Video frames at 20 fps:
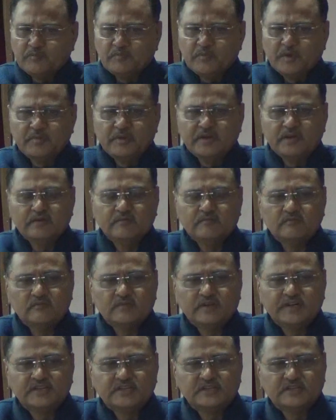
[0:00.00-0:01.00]
maybe
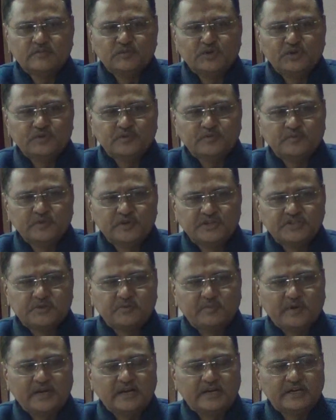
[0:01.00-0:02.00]
it is the
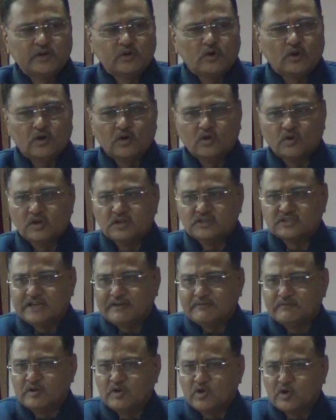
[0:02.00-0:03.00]
municipality or local
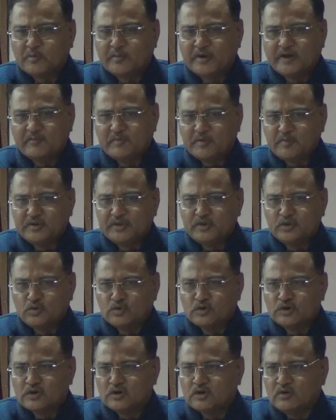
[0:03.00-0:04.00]
self-government, maybe the
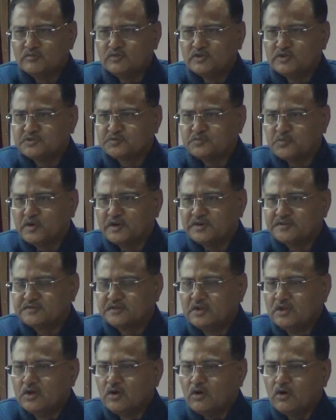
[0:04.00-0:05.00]
owner of those
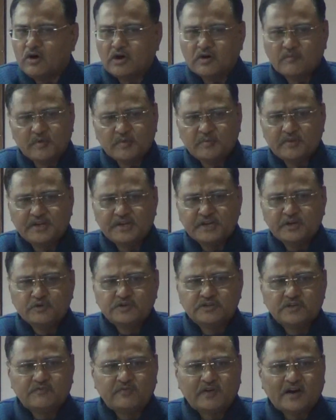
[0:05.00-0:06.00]
ponds, or maybe
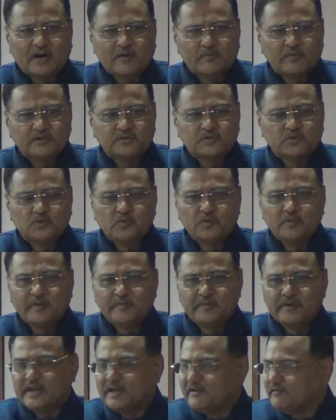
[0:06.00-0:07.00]
individual farmers who
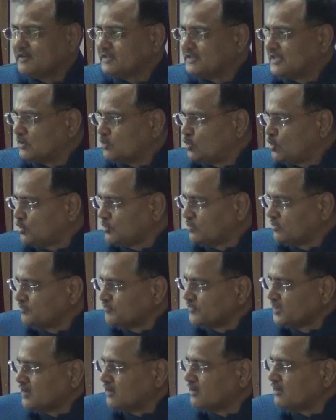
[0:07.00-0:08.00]
may be having their own
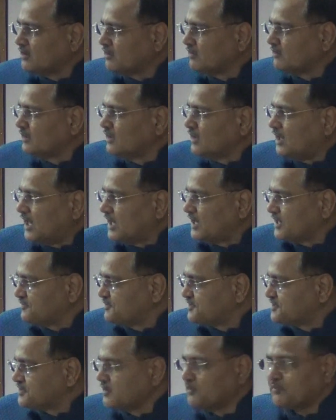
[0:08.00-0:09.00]

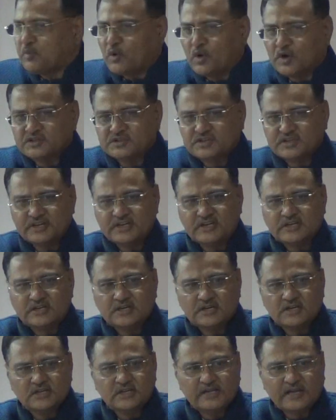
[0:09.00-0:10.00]
artificial ponds
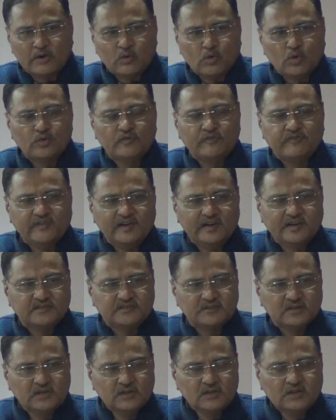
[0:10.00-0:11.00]
created in their own
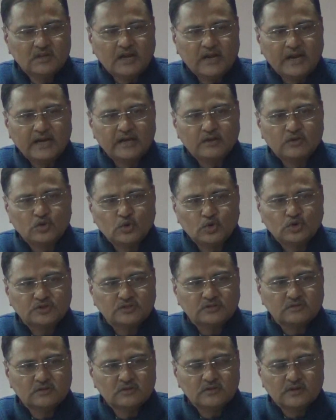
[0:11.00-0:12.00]
fields, and
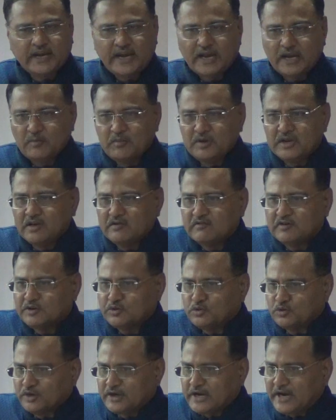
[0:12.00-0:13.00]
those can be given
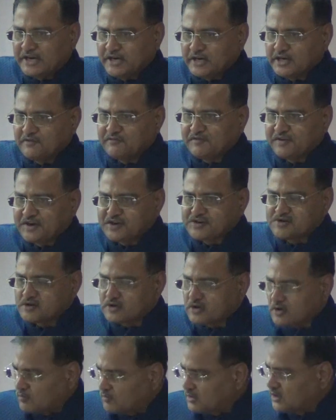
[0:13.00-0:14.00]
unique
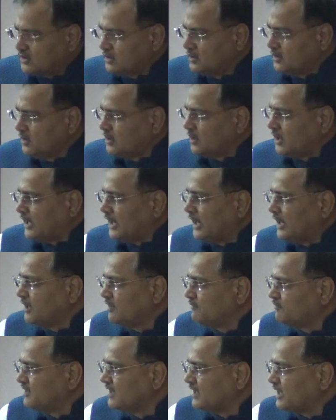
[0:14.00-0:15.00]
identification number,
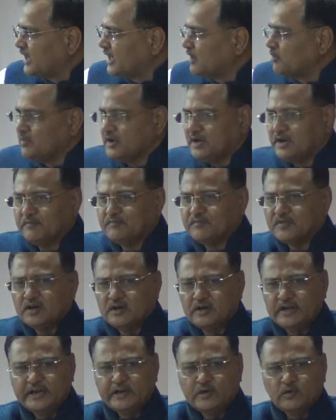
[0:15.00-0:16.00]
and if they can be
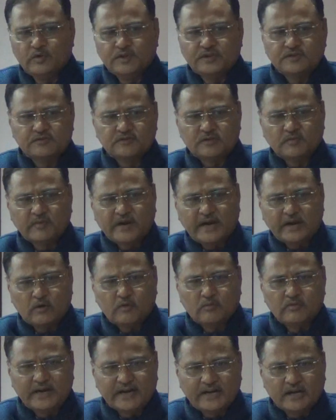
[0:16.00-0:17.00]
linked with some kind
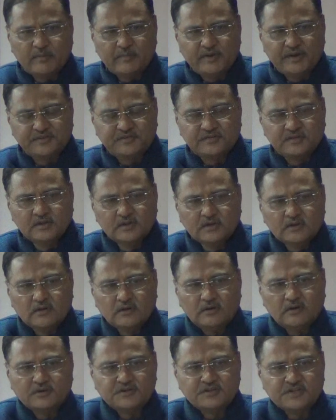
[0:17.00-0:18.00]
of database
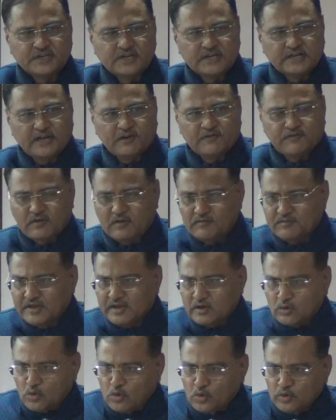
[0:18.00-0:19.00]
generated from
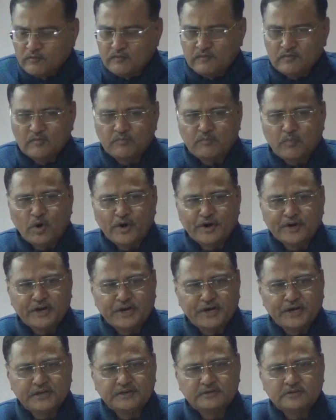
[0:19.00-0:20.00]
their own
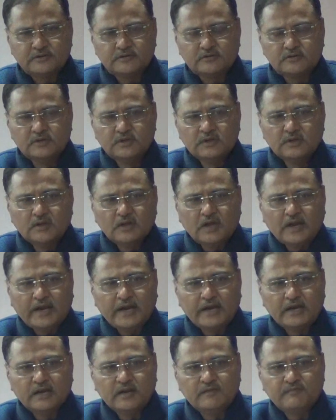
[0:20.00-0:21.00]
pond conditions,
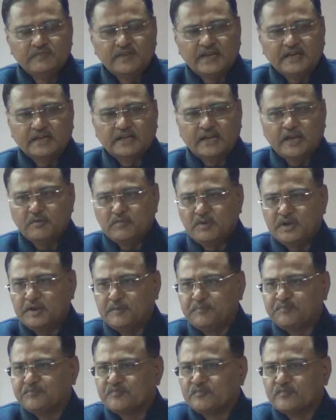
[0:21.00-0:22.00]
and if that can
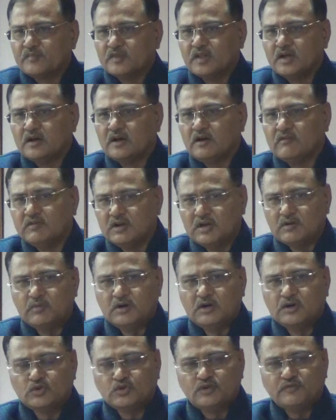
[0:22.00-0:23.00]
be
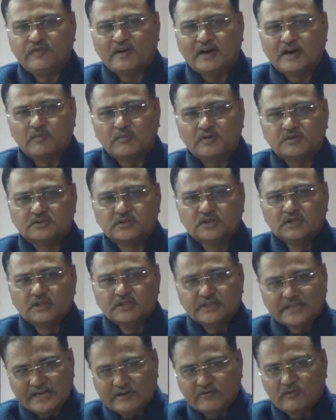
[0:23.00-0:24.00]
available to the farmers,
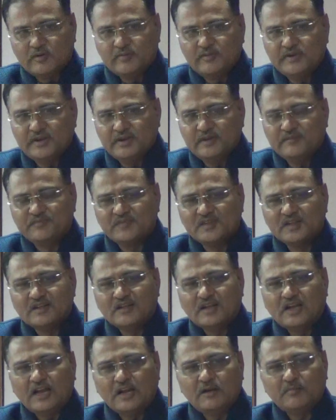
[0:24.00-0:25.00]
that will be
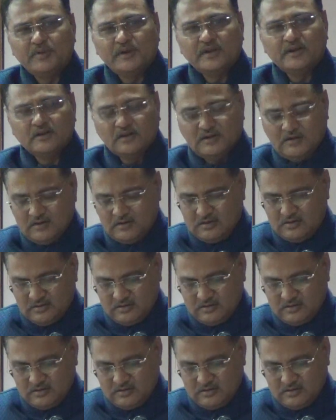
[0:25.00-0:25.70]
helping